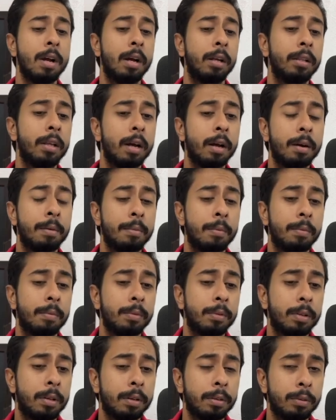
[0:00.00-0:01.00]

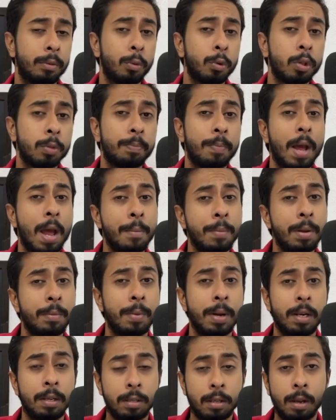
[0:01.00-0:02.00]
those spam
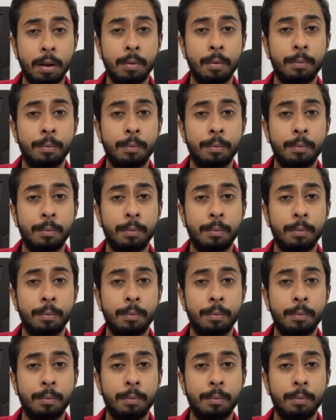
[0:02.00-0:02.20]
emails